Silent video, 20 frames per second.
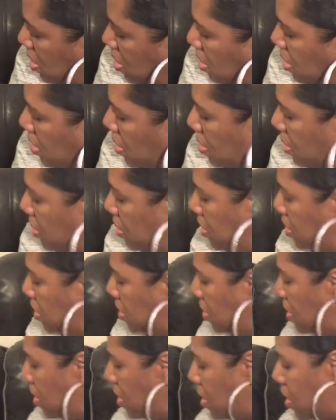Oh.
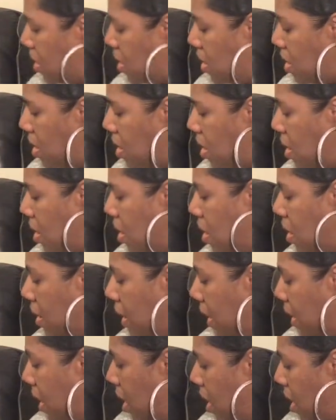All
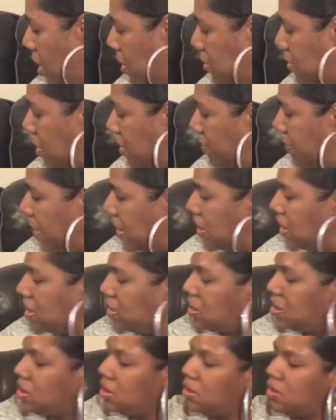right, I also picked this
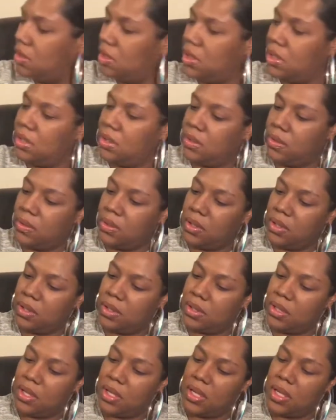cute little,
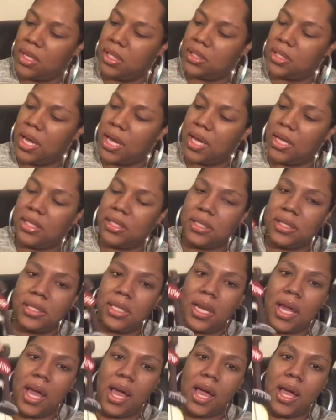it's like a
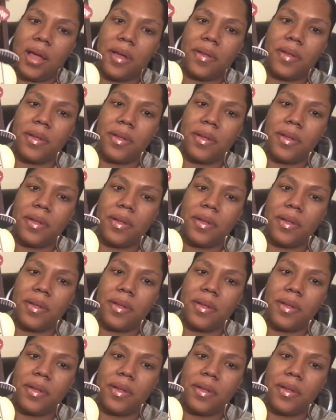sleigh.